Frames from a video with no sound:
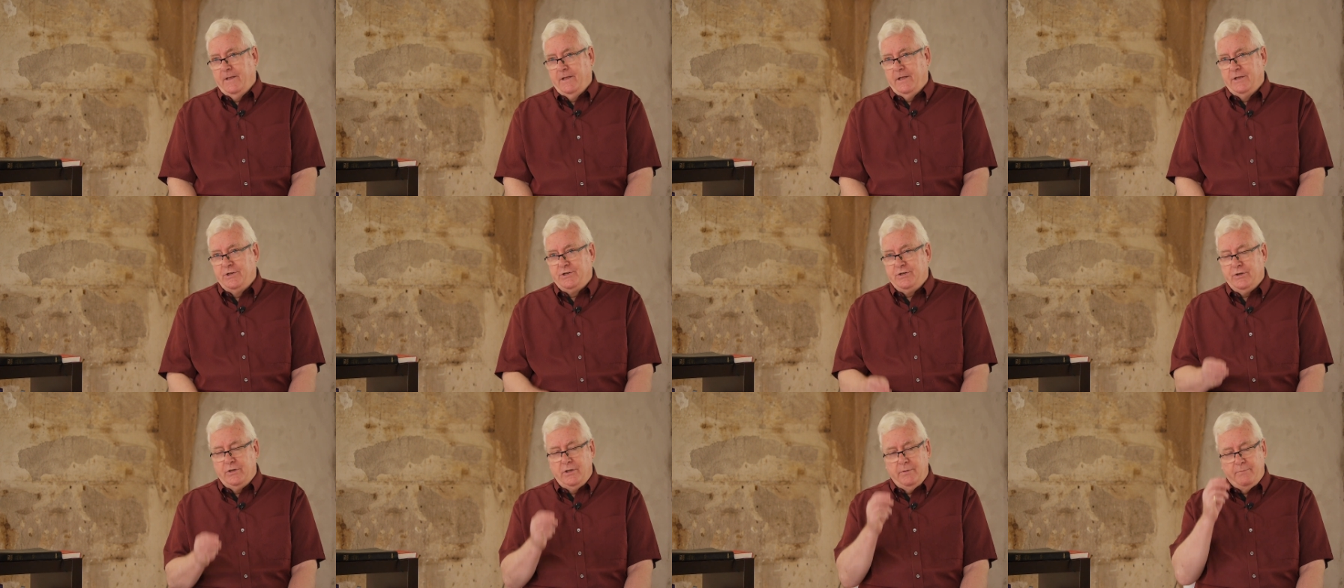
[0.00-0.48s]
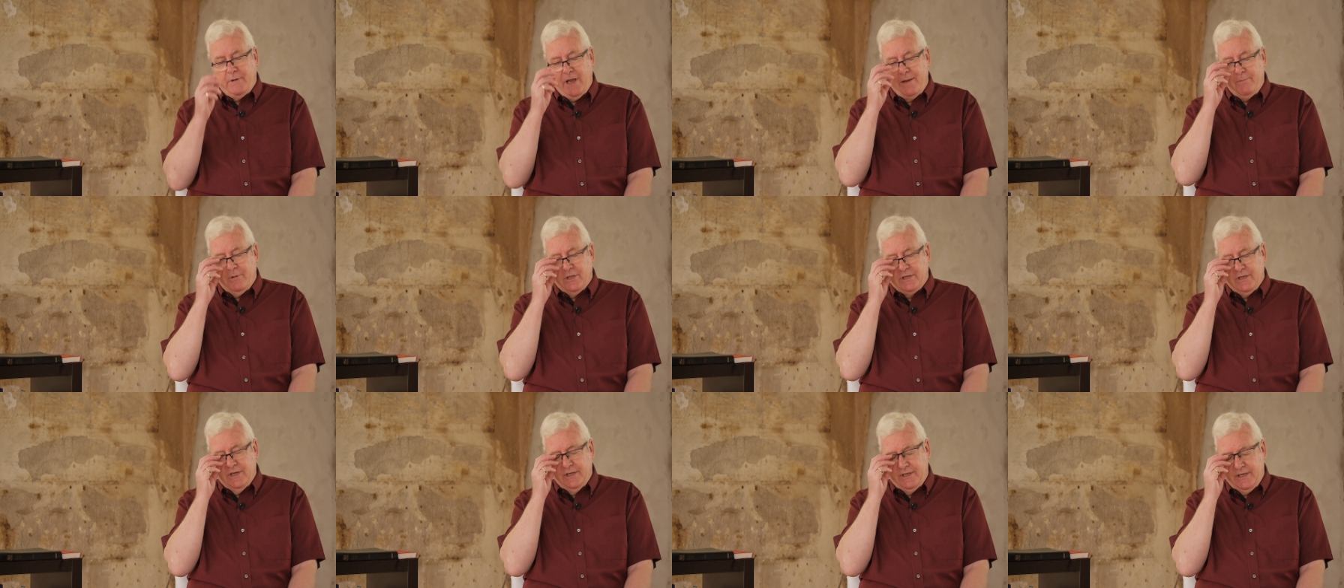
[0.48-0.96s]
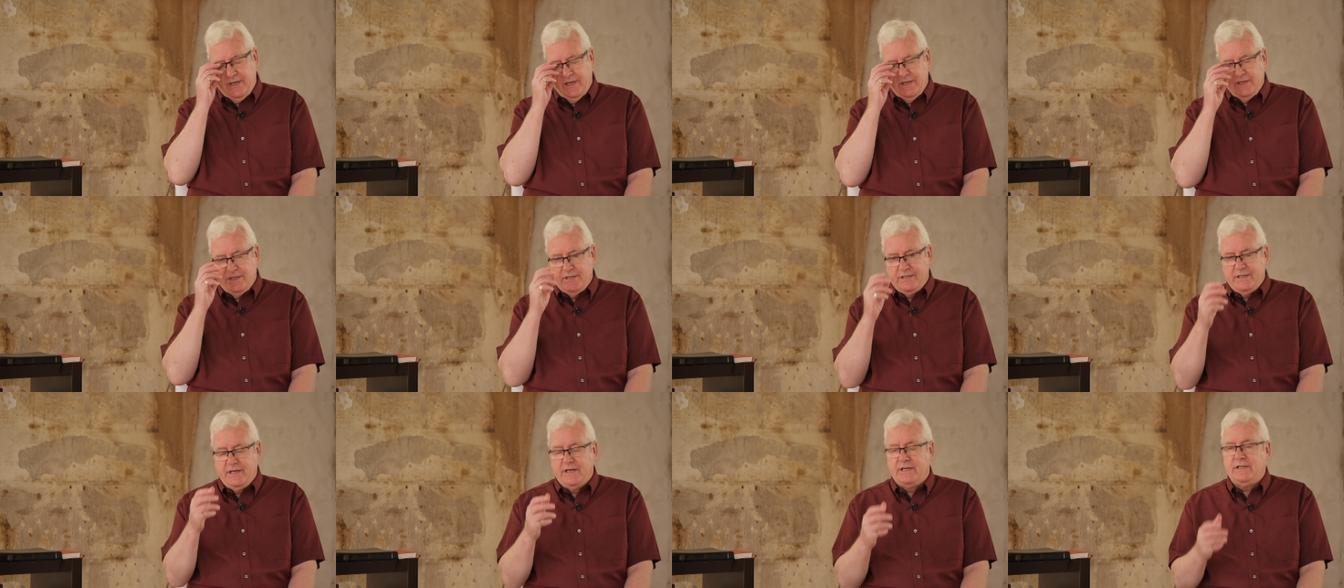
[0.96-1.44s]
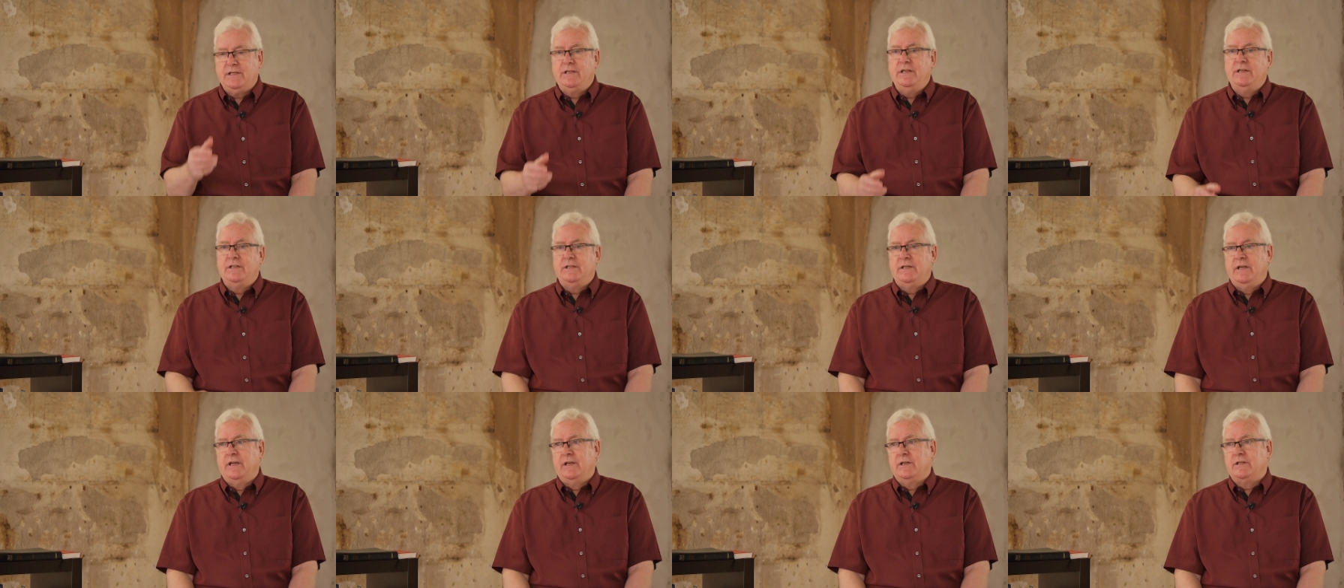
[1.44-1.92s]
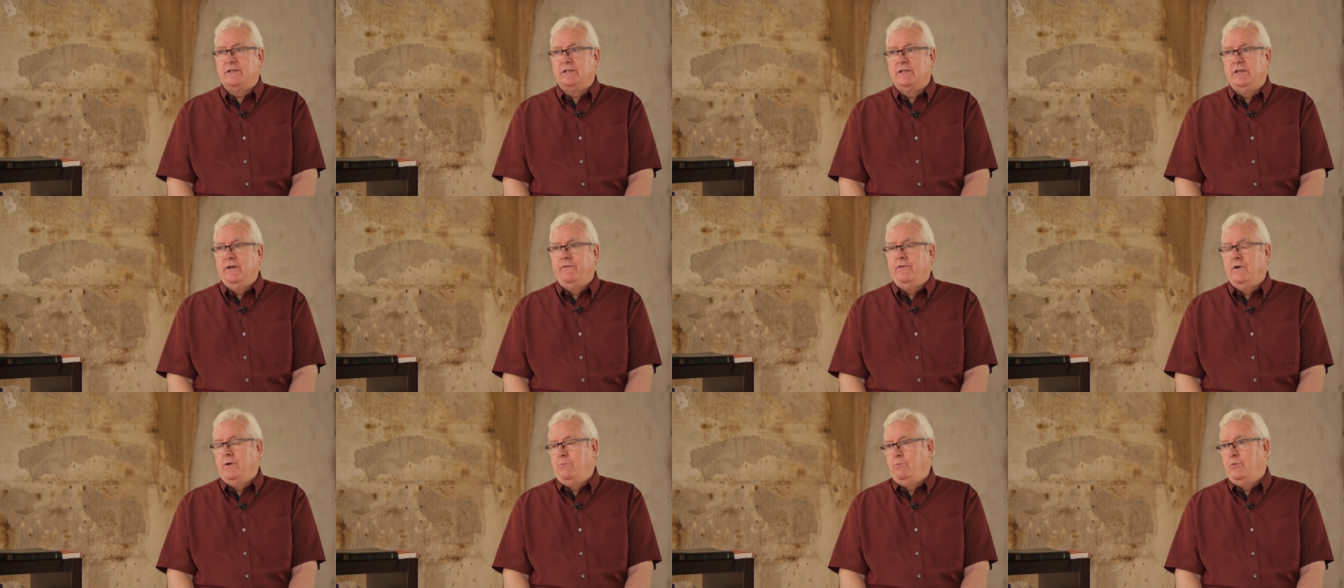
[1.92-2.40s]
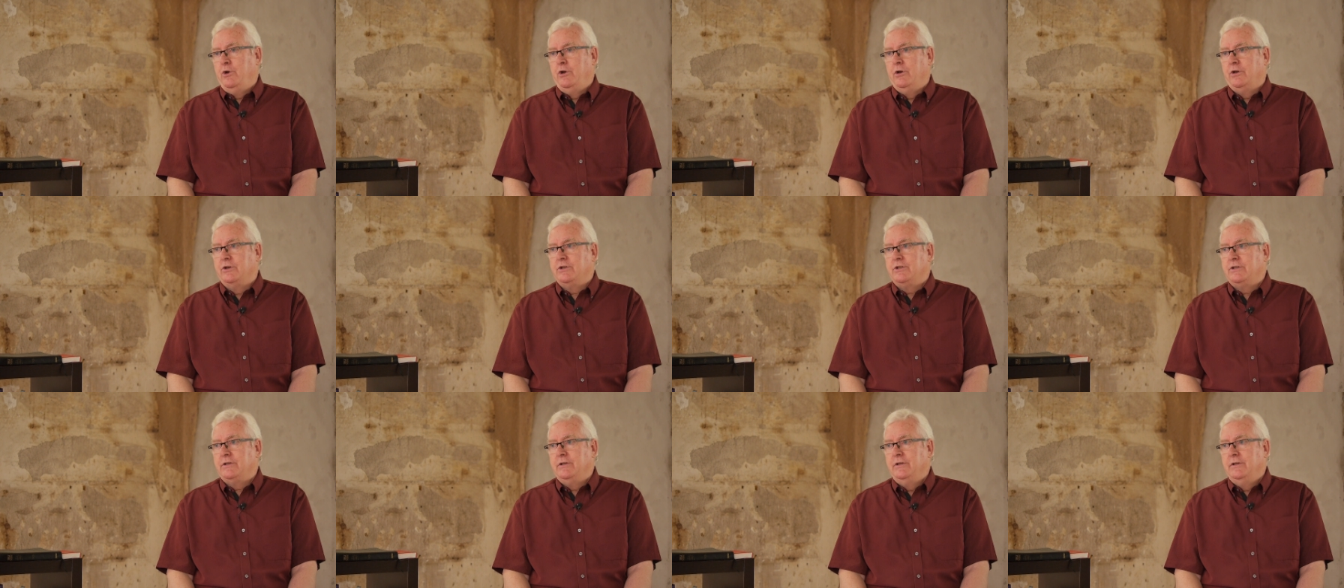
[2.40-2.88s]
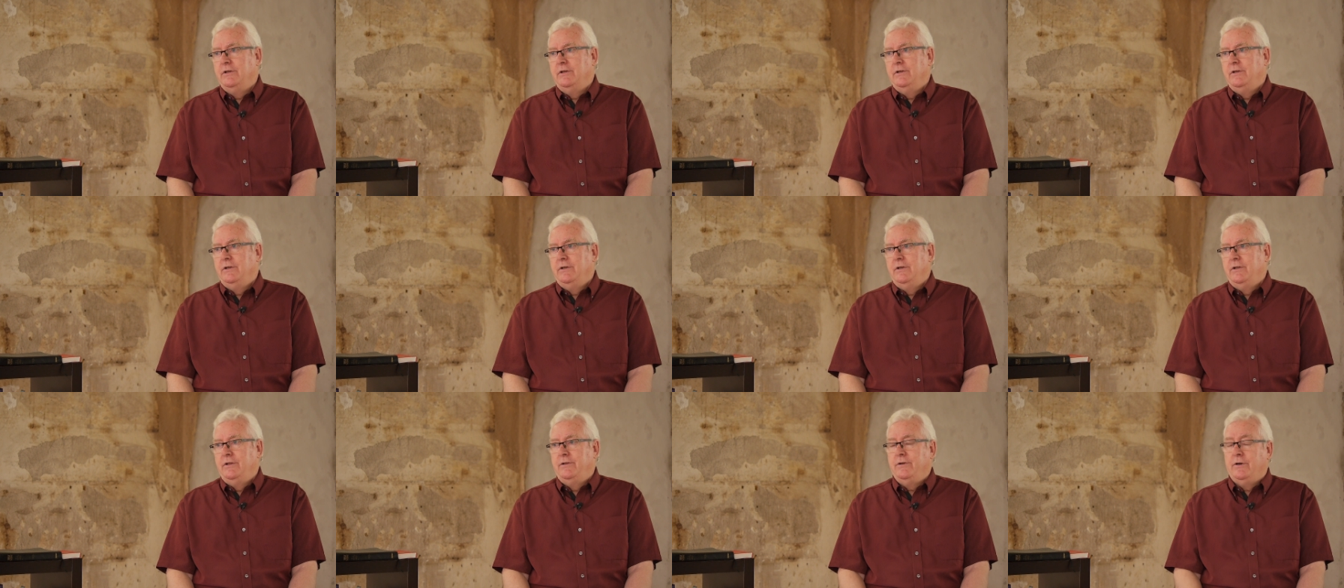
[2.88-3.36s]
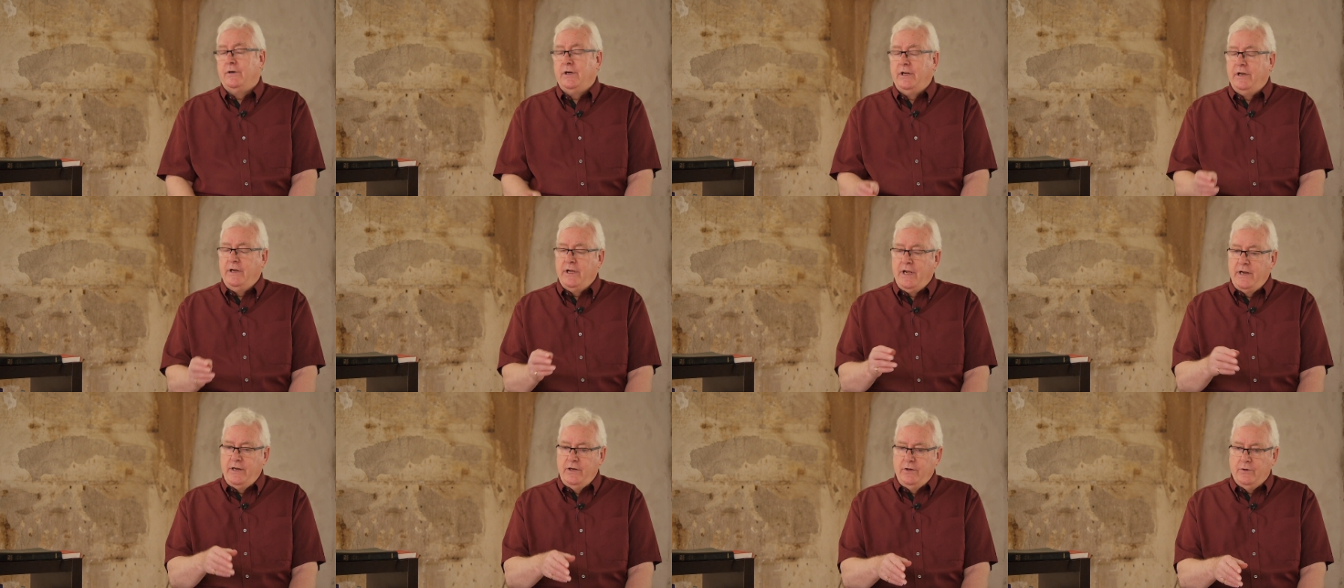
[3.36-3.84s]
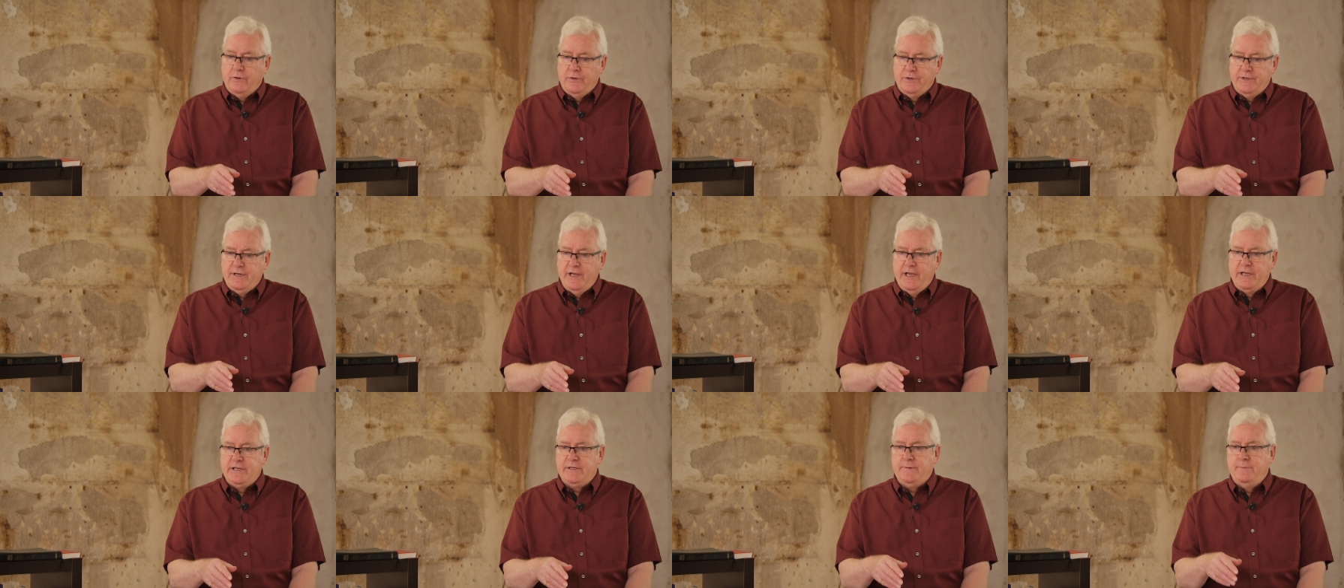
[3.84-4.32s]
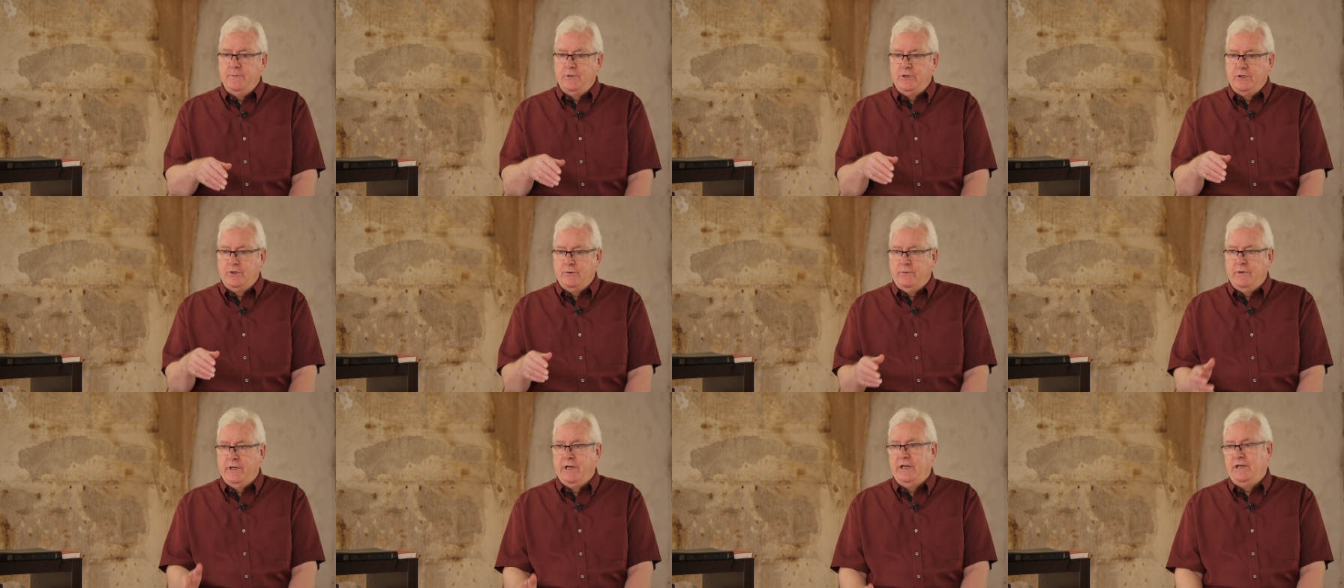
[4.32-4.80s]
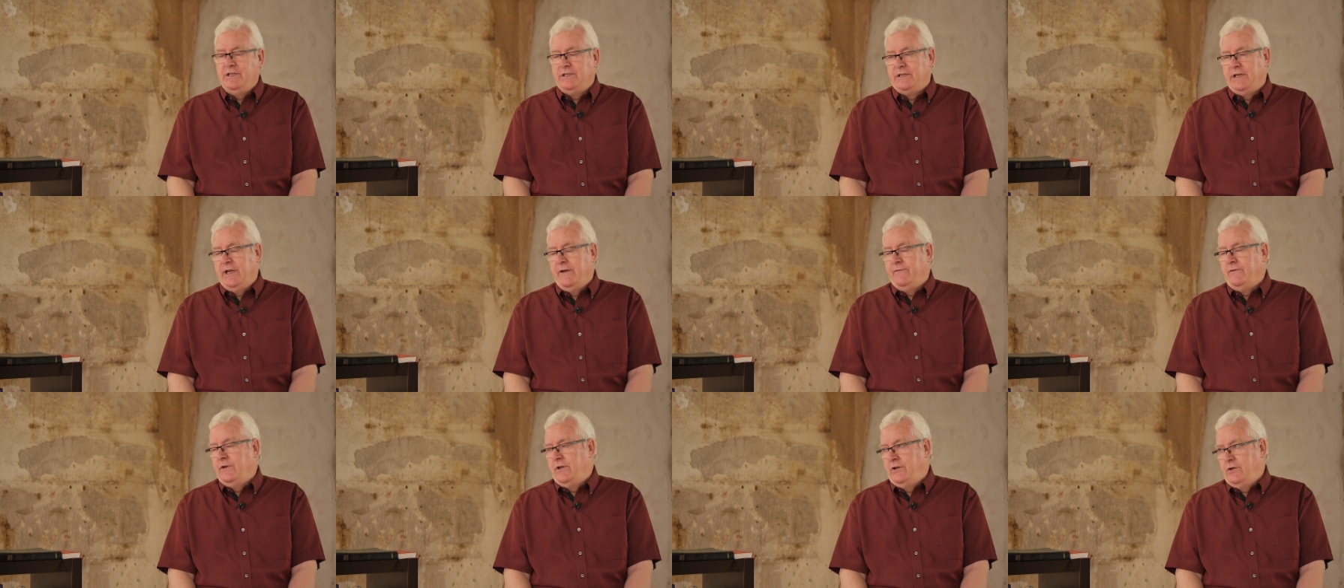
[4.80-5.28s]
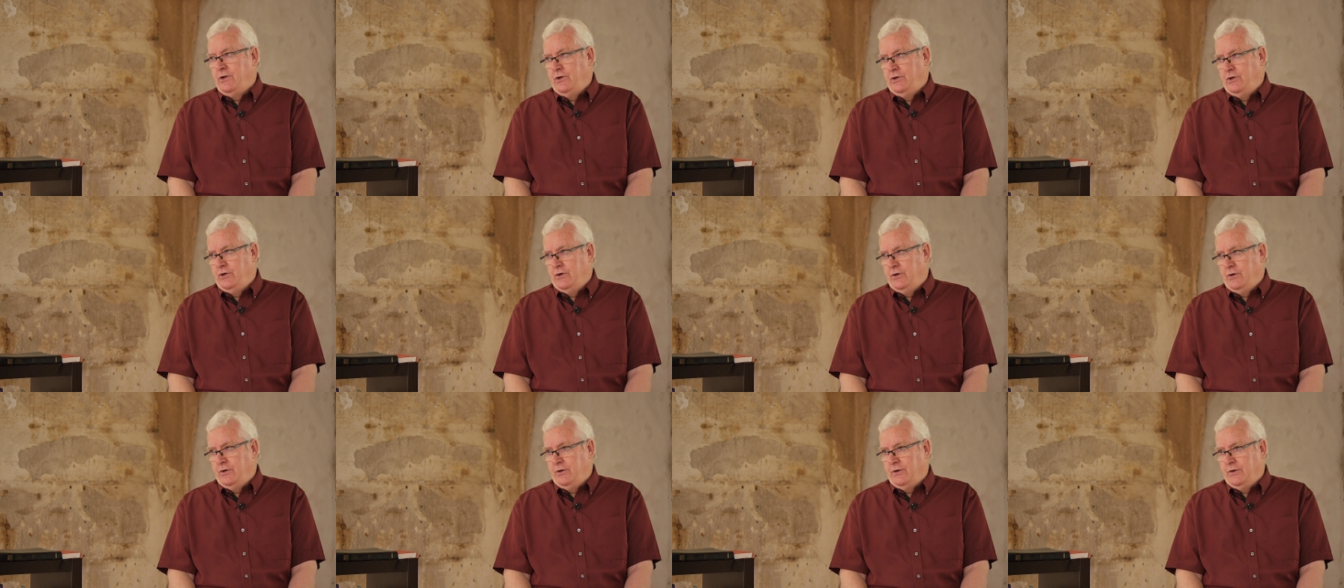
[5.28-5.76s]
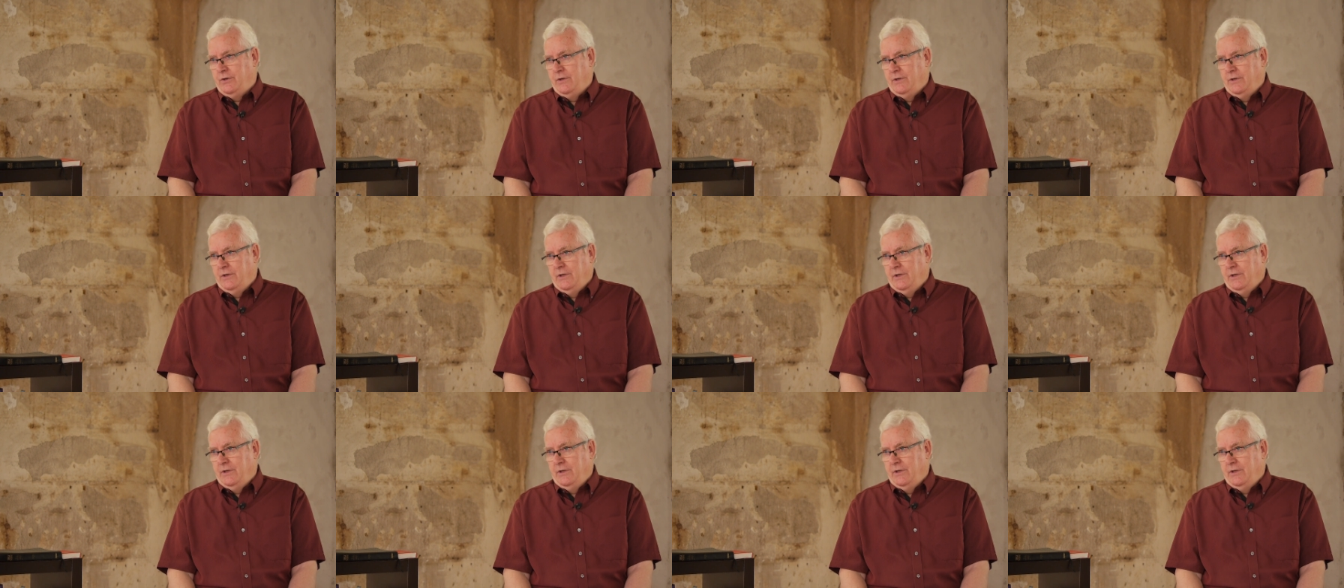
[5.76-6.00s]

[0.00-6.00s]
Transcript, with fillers: And so the Bible contains 66 different books 39 in the Old Testament, 27 in the New,